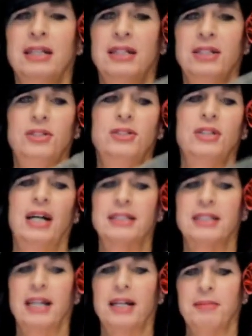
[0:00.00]

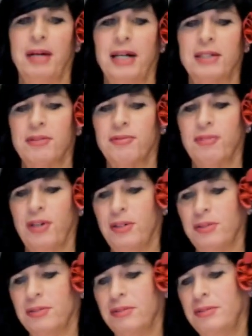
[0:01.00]
shotgun
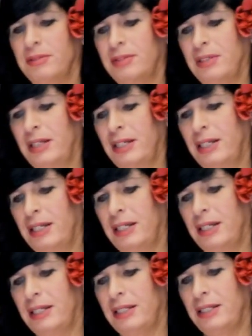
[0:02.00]
microphone.
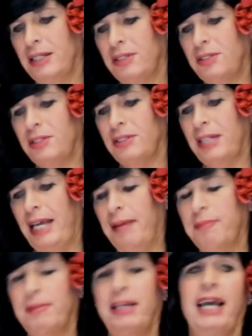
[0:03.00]
This is the
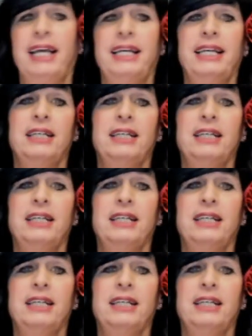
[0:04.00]
MKE